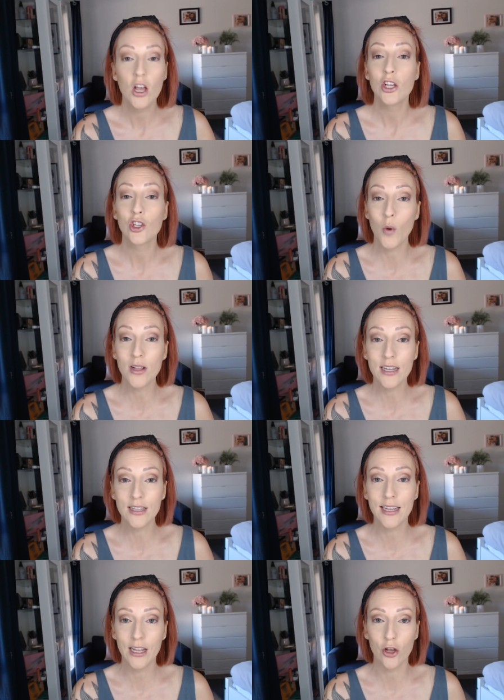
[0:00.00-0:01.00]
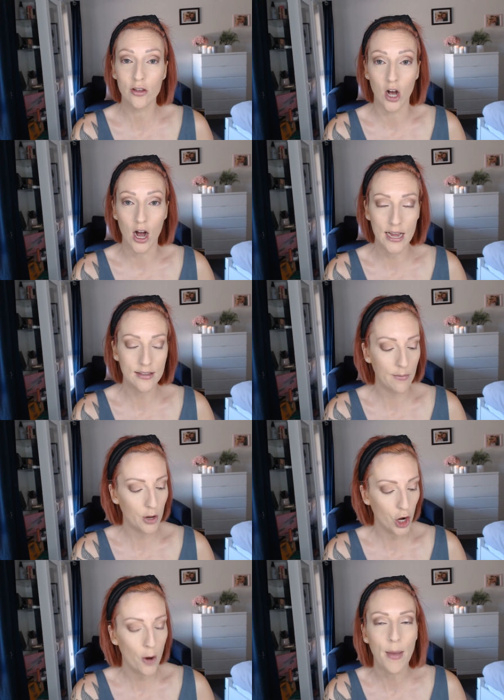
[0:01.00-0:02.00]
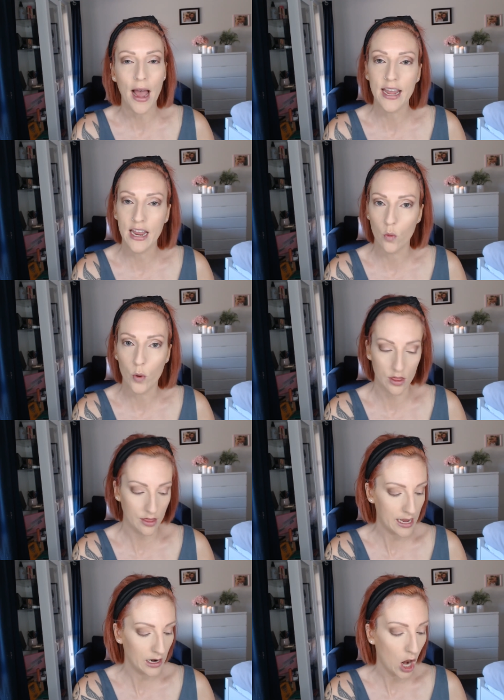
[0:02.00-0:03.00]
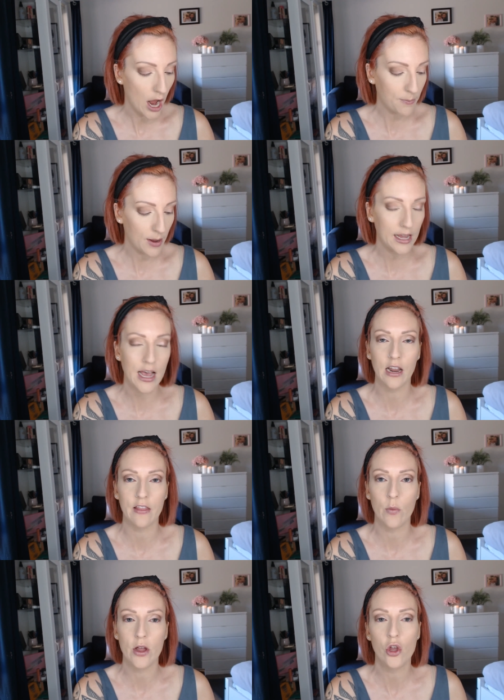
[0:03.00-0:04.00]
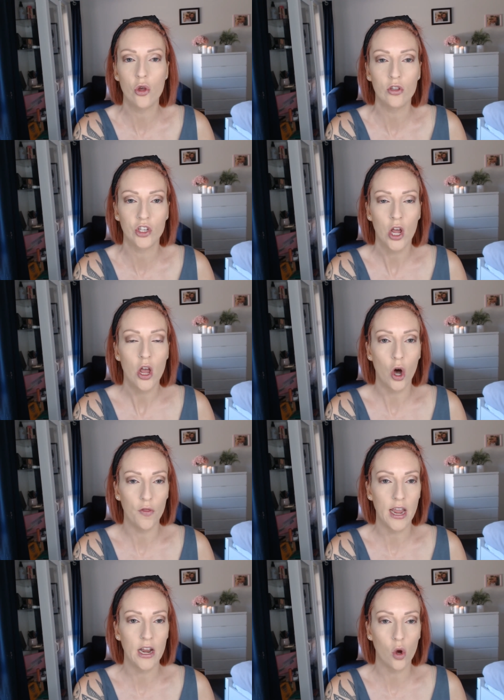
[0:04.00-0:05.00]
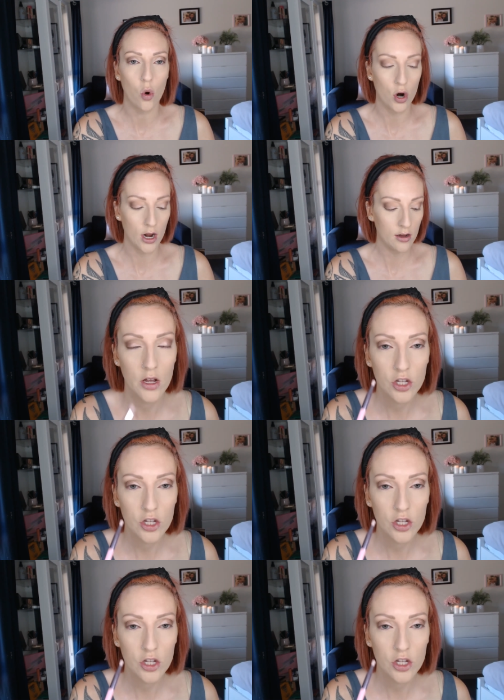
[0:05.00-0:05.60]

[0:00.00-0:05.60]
So once concealing those eyes, I'm going to go back in with the light pink color that we used on the inner corner.